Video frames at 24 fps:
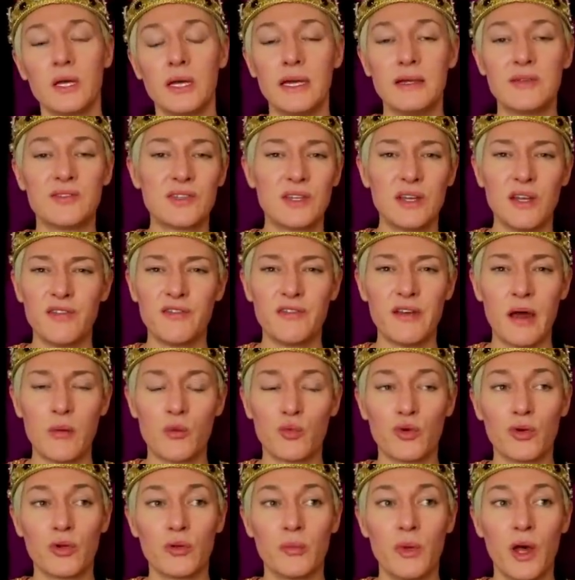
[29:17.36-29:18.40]
It's an
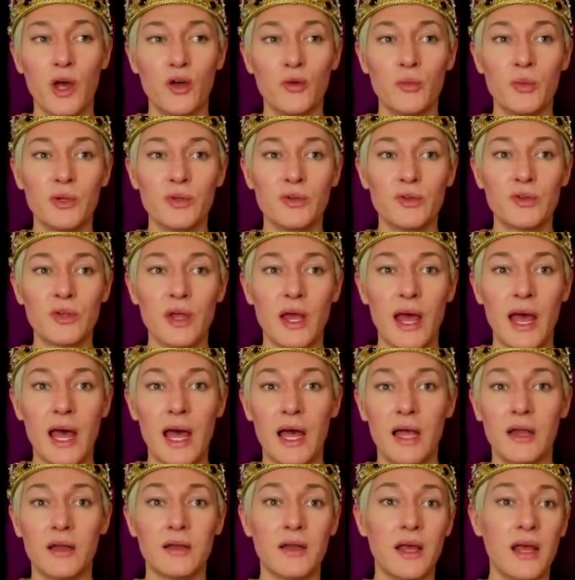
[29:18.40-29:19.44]
ephemeral moment,
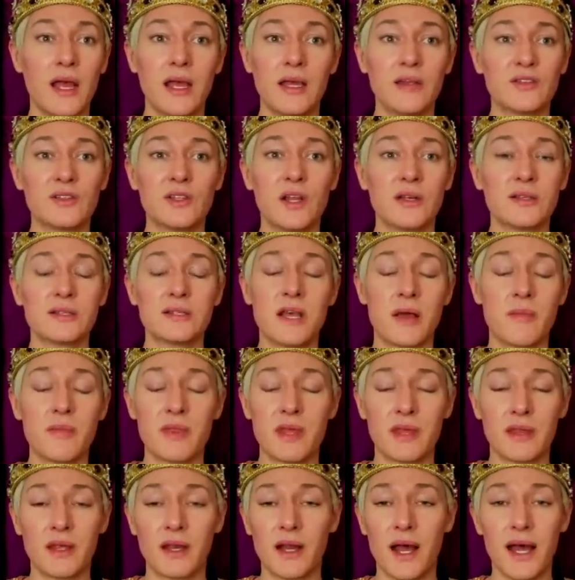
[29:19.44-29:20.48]
and it's not
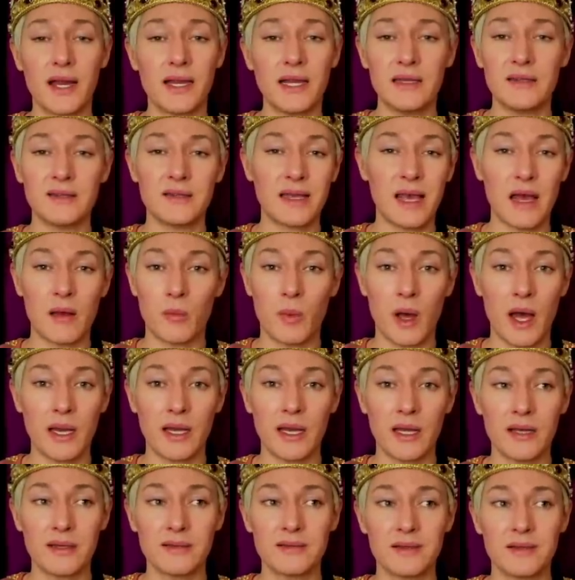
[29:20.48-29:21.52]
something that I need to get my
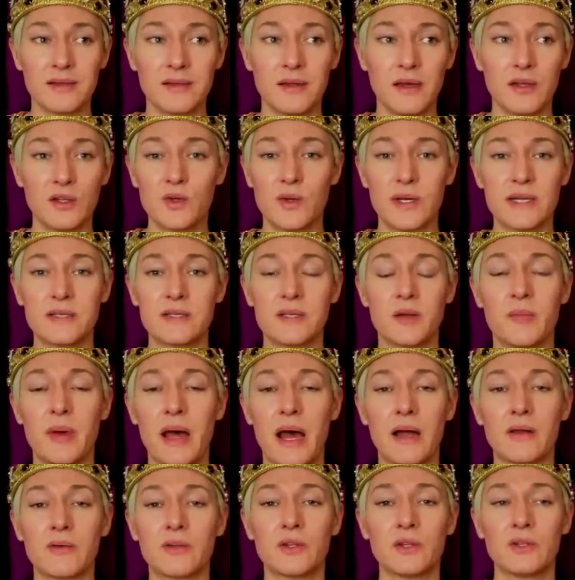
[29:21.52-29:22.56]
knickers in a twist
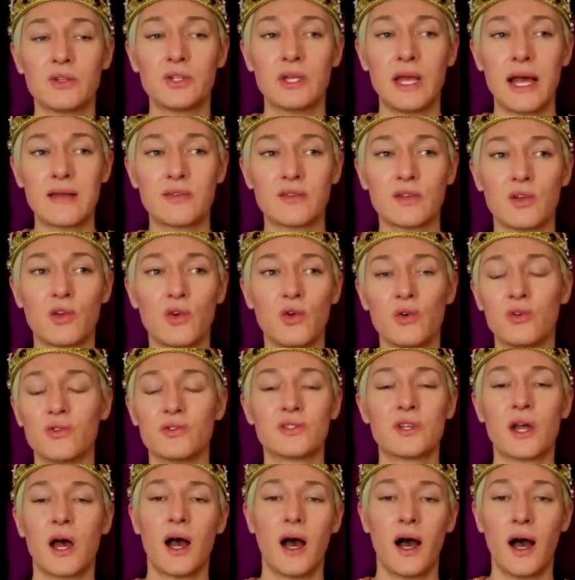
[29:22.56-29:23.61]
about. She hasn't
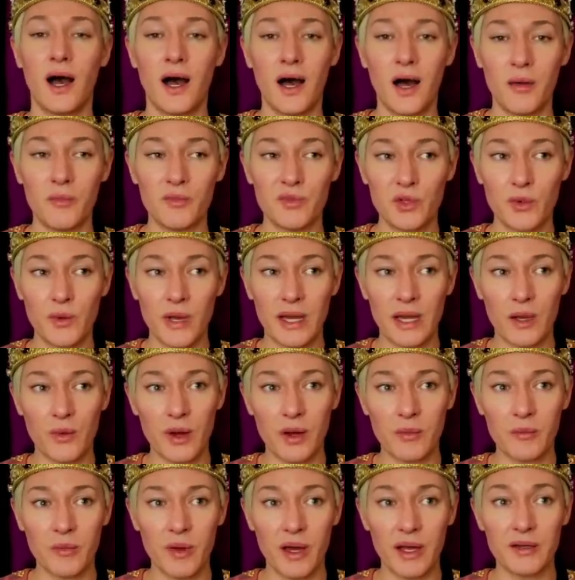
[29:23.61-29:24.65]
caused harm to
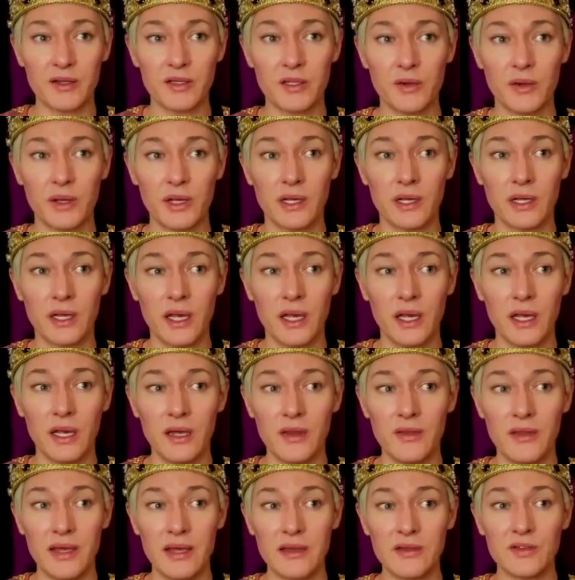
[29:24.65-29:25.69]
anyone by doing
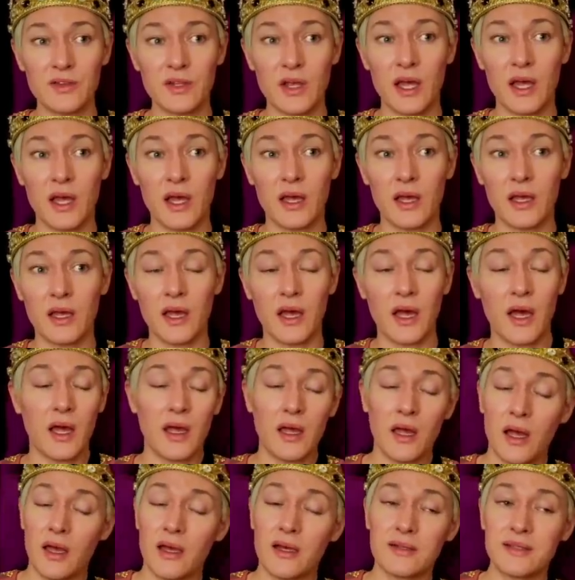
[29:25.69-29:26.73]
this, uh,
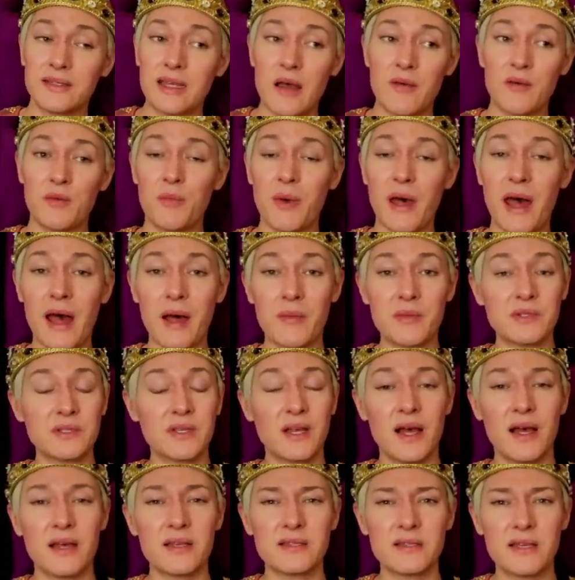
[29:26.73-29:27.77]
uh, except perhaps
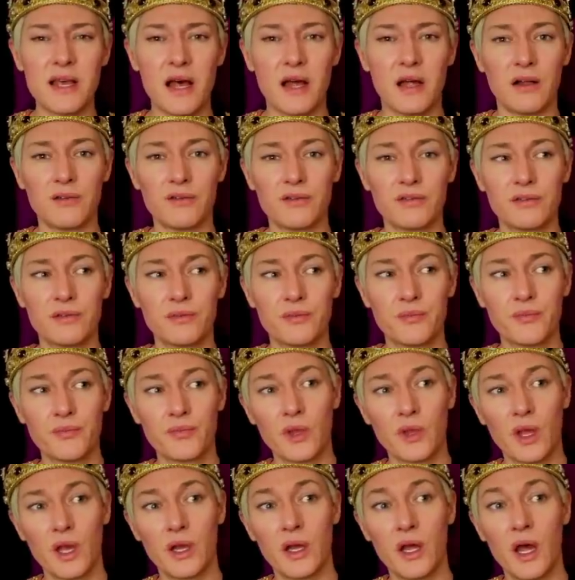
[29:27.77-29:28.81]
to herself
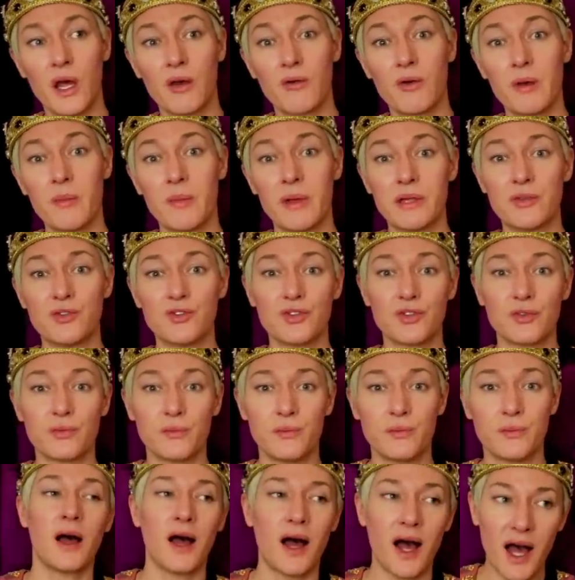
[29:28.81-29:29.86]
and her image.
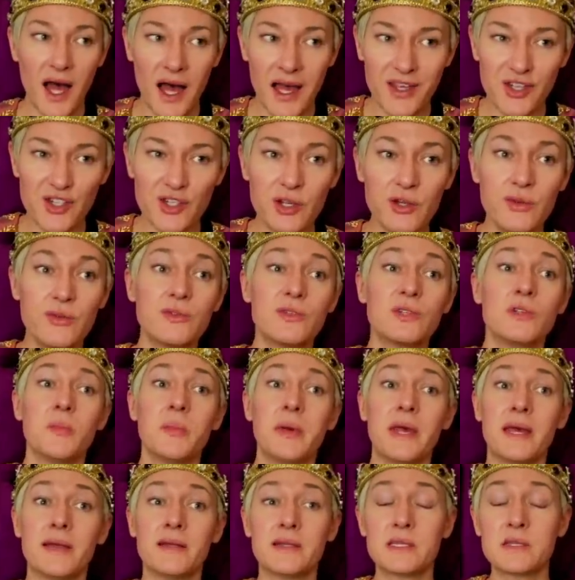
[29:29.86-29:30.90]
I choose to
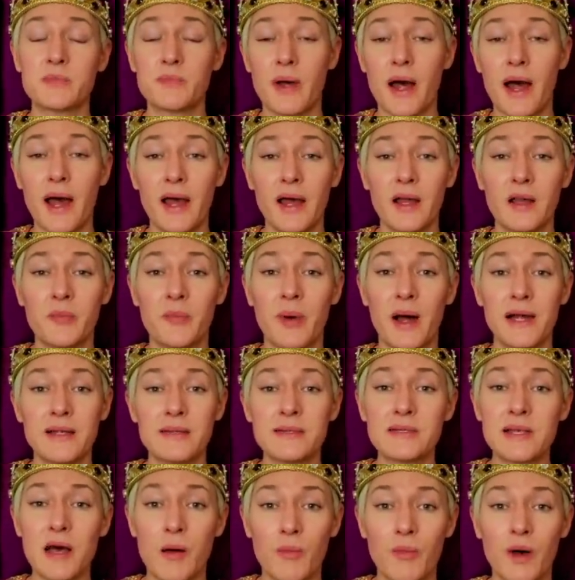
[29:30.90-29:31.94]
be inspired by
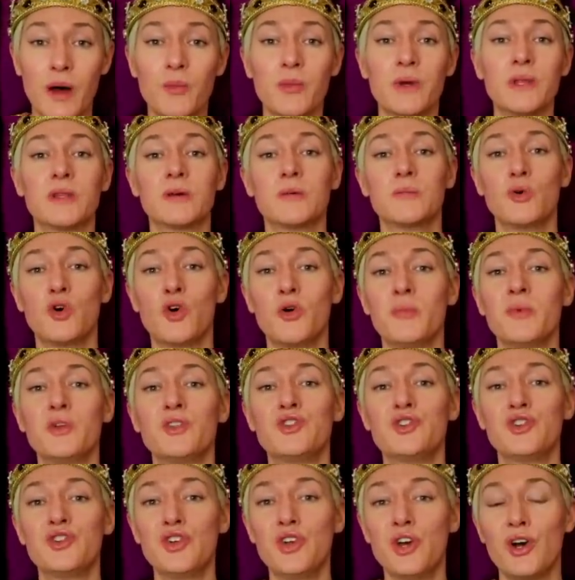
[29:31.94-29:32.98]
someone with a more
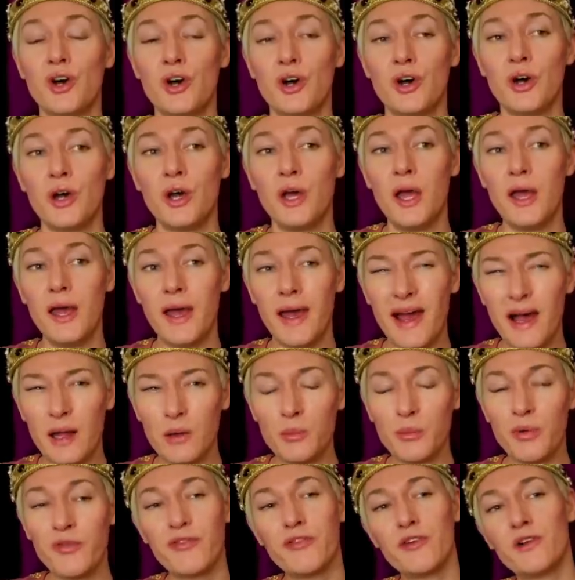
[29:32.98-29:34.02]
mature,
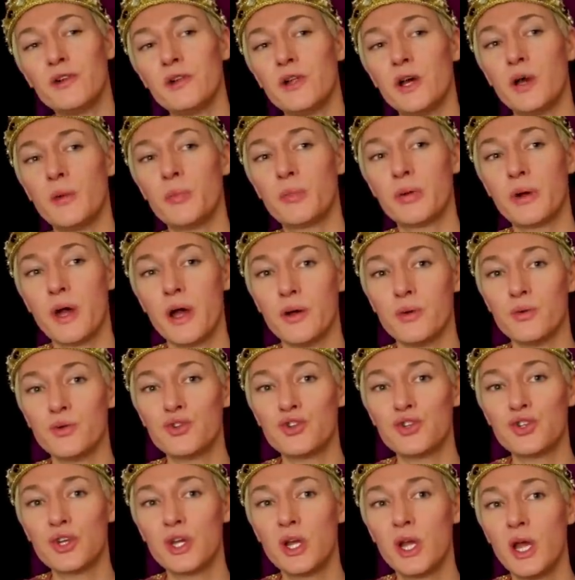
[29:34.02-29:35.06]
helpful
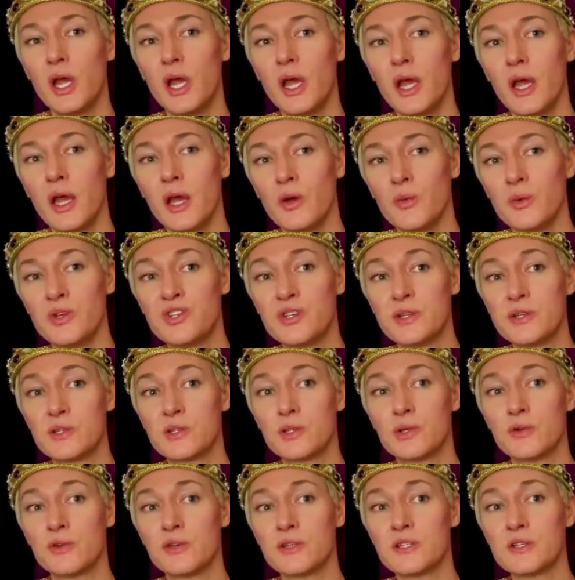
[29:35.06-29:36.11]
approach, which is
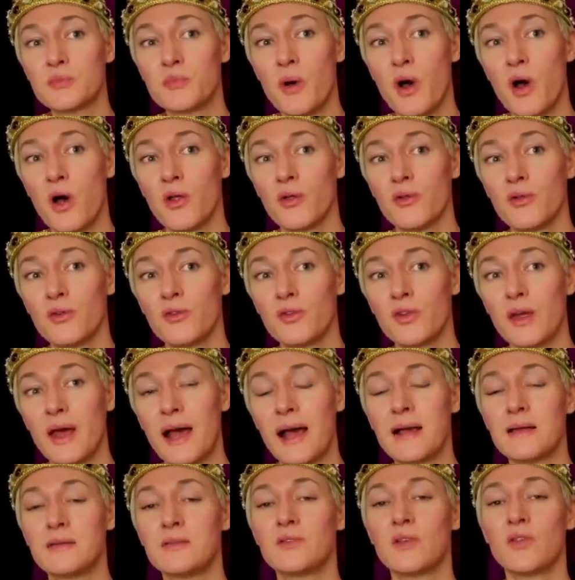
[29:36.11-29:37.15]
to respond
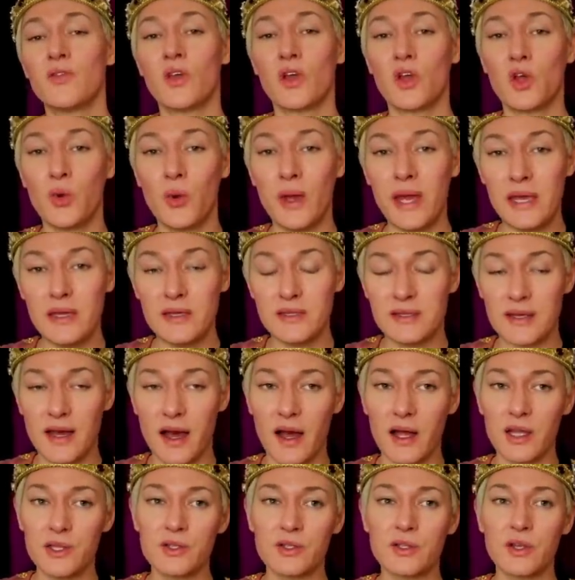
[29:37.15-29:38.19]
as the Queen
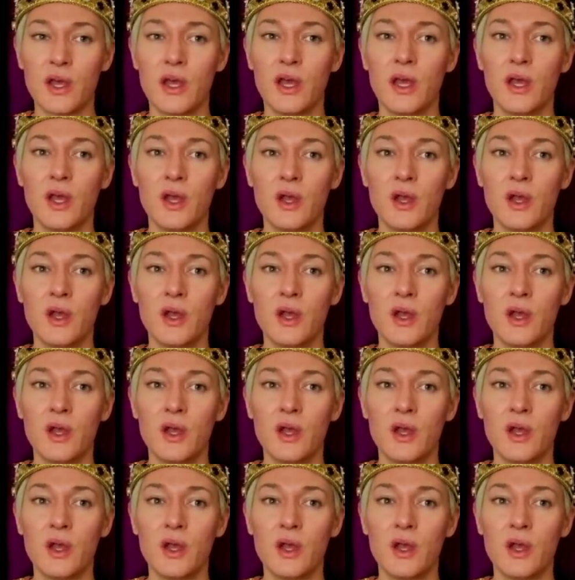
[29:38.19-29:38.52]
does,